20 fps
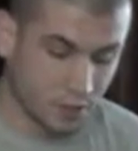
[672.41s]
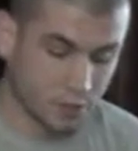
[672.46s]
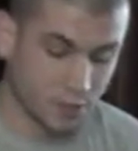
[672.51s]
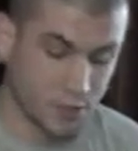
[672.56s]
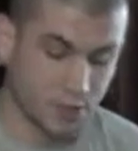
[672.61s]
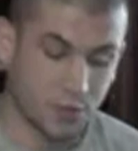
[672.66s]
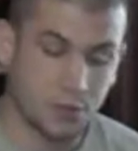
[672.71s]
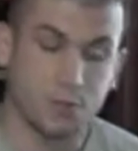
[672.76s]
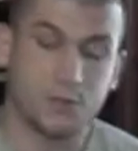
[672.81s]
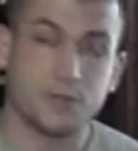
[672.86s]

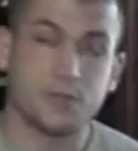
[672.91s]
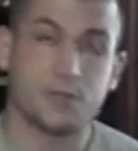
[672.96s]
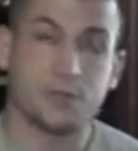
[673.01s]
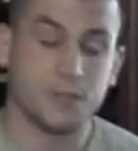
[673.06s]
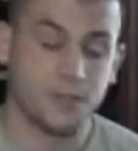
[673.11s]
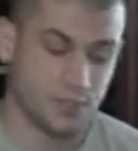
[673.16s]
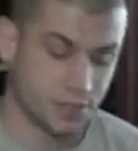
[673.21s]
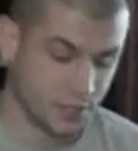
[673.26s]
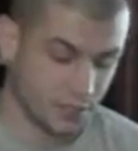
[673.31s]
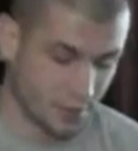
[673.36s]
Results
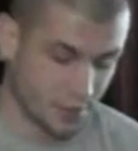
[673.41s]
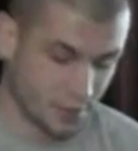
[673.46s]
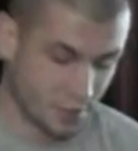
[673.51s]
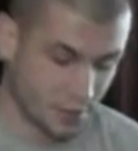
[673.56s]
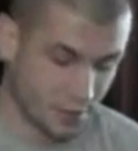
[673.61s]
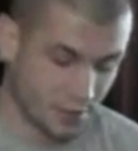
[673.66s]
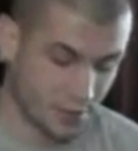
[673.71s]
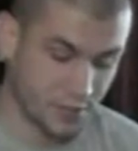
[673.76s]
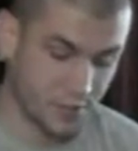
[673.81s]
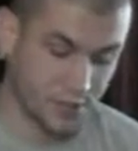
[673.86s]
from this
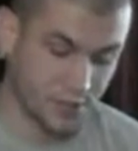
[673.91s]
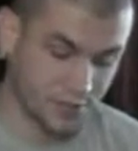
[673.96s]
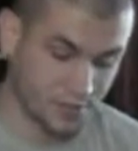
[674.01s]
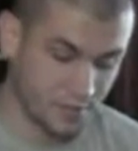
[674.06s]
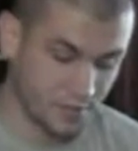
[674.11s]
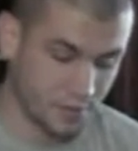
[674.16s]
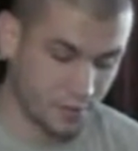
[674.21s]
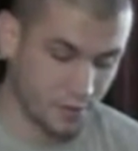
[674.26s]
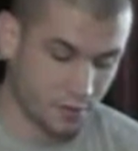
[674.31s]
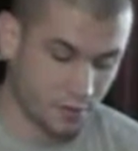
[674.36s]

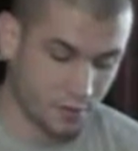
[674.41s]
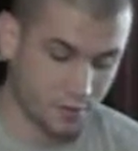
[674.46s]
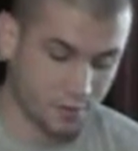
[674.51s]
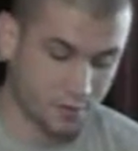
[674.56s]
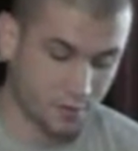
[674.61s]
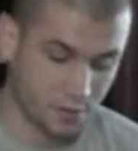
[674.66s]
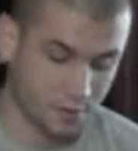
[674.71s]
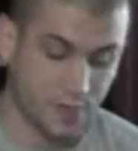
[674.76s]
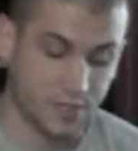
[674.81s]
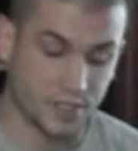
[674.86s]
experiment
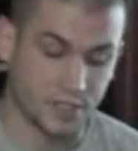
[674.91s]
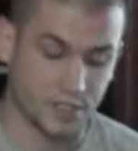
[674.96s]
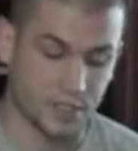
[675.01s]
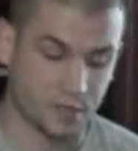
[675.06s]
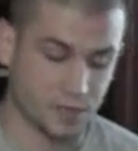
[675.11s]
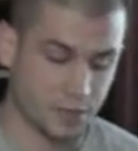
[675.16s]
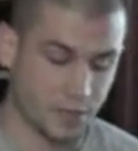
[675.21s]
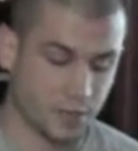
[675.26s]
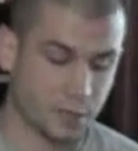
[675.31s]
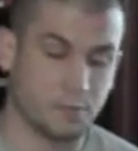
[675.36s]

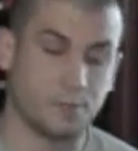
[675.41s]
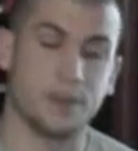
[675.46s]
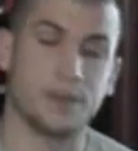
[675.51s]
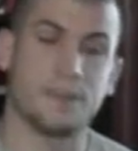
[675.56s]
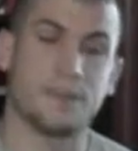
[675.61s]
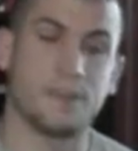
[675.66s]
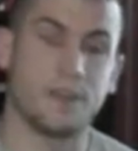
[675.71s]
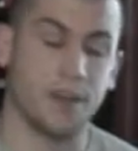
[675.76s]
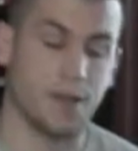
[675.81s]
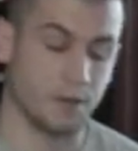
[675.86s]

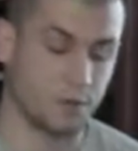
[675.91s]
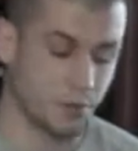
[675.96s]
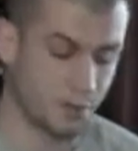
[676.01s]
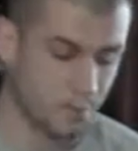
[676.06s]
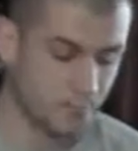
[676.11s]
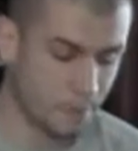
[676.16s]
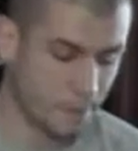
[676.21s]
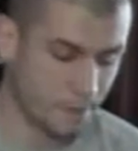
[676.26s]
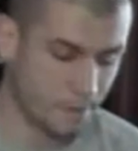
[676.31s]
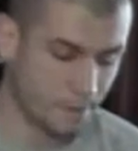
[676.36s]
found
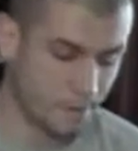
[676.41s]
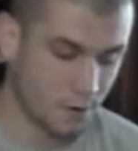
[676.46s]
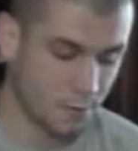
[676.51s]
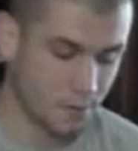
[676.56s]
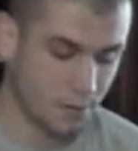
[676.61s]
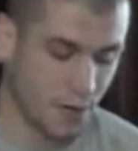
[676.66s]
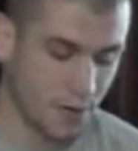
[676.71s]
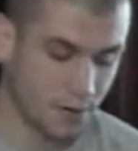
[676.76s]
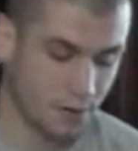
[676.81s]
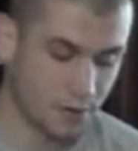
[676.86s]

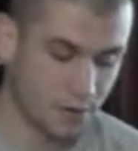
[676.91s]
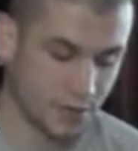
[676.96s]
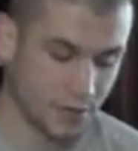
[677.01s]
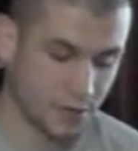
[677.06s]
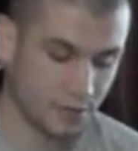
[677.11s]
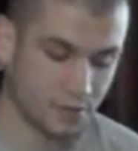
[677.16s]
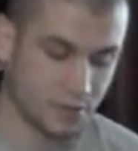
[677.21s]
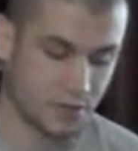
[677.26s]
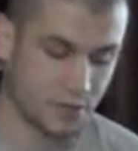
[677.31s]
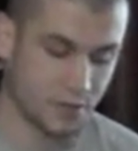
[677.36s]

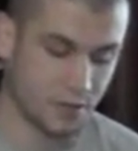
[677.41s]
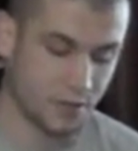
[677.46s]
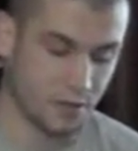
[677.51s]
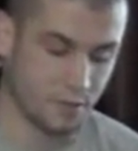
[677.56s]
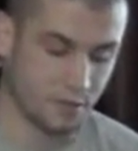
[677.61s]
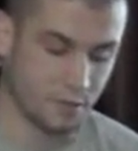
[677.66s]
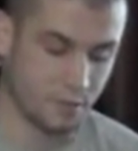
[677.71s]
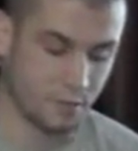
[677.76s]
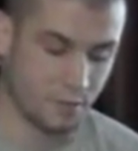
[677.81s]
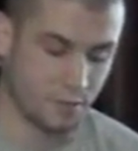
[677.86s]
moderate use
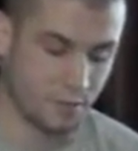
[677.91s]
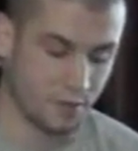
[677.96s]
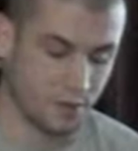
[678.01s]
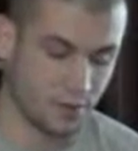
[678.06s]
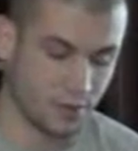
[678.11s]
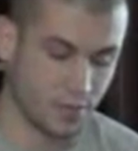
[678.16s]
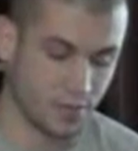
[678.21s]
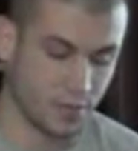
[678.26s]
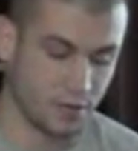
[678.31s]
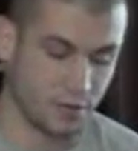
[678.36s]
of
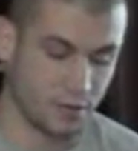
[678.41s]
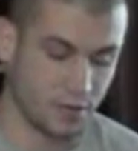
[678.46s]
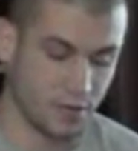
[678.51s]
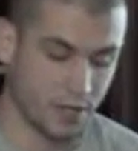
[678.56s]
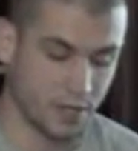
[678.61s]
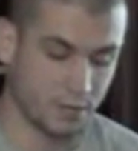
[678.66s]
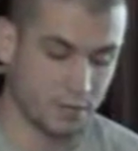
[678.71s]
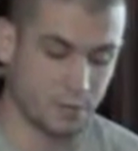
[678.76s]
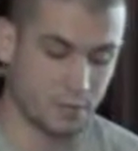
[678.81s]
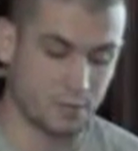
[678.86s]
the
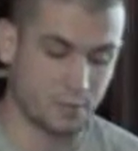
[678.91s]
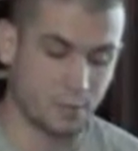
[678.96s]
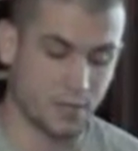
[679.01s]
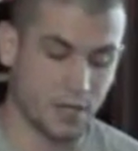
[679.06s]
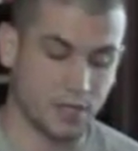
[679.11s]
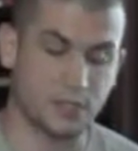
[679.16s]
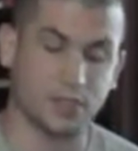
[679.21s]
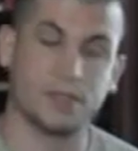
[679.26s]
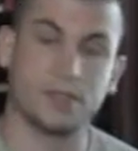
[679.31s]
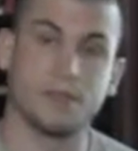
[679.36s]
internet was
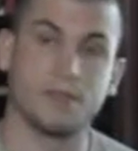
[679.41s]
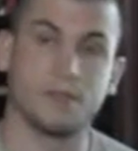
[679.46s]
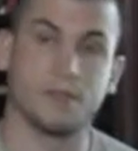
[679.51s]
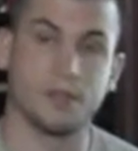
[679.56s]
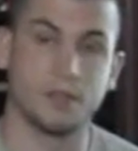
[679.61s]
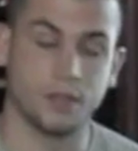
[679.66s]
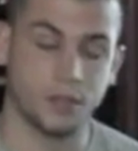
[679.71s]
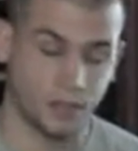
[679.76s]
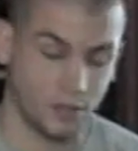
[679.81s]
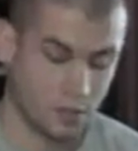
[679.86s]

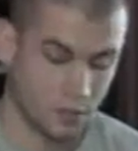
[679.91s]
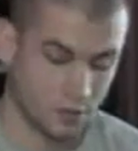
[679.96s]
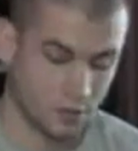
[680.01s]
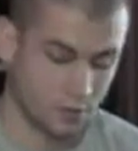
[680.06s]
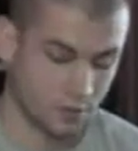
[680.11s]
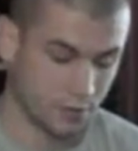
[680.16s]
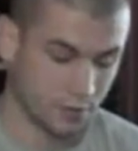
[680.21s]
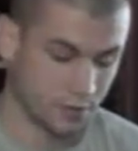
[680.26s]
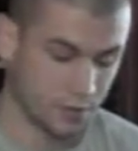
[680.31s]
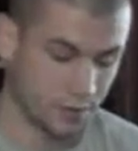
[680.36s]
positively
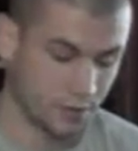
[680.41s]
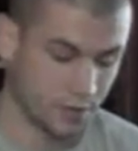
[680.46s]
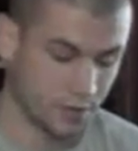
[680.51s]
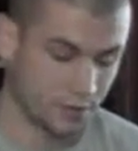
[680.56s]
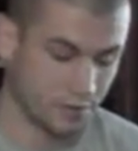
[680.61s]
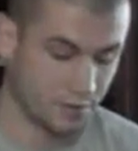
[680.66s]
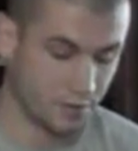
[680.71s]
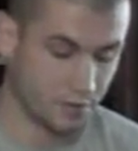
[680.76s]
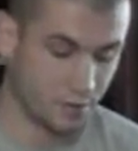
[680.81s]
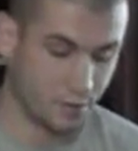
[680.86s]

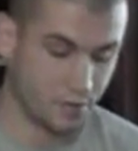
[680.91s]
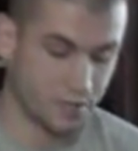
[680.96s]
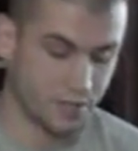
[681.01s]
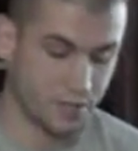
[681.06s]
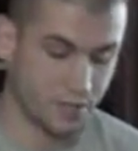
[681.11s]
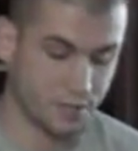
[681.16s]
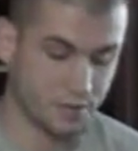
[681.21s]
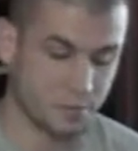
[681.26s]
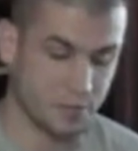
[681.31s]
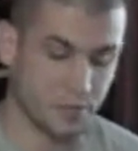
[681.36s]
related to
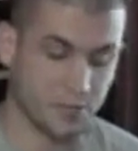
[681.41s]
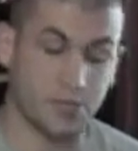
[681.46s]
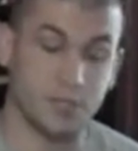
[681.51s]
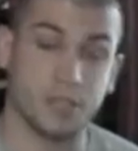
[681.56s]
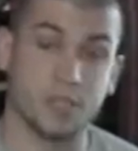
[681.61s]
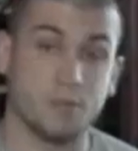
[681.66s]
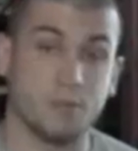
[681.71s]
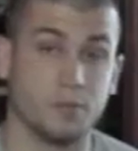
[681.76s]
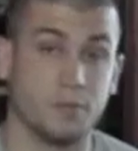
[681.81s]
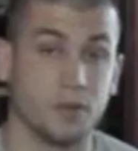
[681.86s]

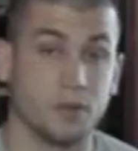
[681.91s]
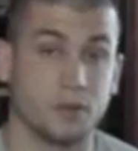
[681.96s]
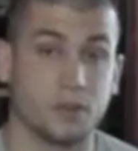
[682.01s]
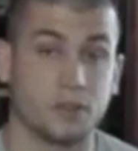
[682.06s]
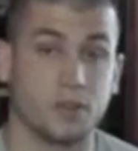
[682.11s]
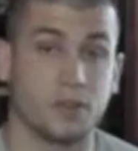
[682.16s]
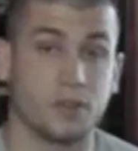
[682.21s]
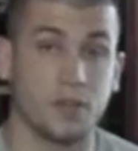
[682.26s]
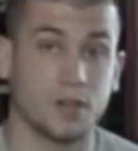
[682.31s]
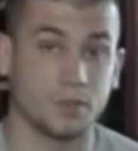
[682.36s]
participation in
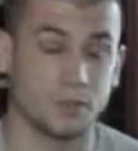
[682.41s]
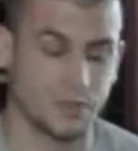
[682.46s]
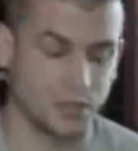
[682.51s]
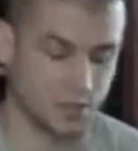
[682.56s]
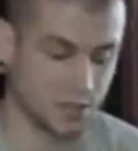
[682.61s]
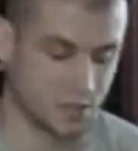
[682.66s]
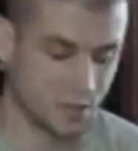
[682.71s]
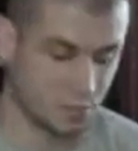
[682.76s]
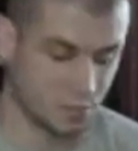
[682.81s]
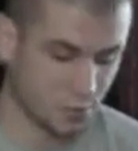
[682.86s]
both clubs
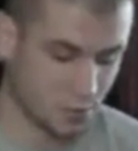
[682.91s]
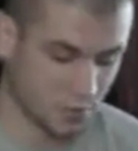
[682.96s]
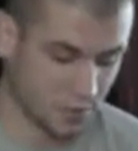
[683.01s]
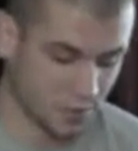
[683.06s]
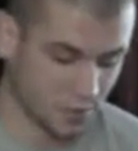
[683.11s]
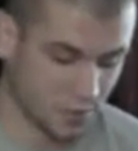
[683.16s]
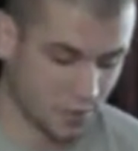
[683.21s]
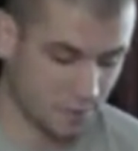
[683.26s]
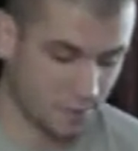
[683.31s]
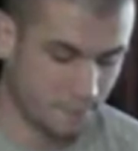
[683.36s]
and
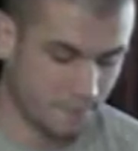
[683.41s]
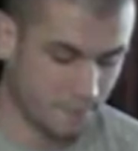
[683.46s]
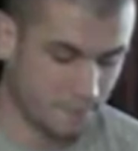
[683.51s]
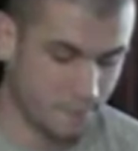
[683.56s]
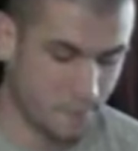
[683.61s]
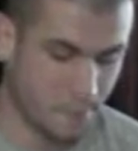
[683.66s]
sports.